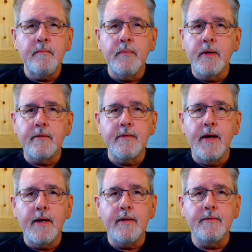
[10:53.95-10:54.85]
but it's
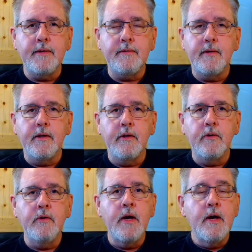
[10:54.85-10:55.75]
not as easy to
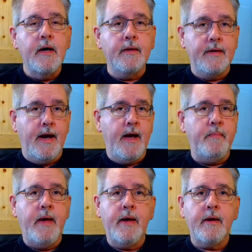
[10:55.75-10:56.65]
do. On the
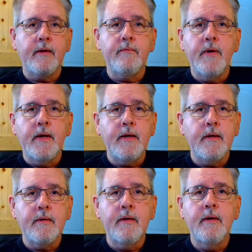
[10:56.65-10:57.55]
iPad, I could find
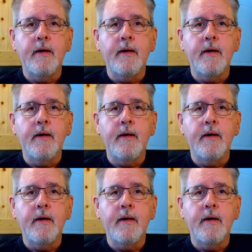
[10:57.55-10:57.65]
it.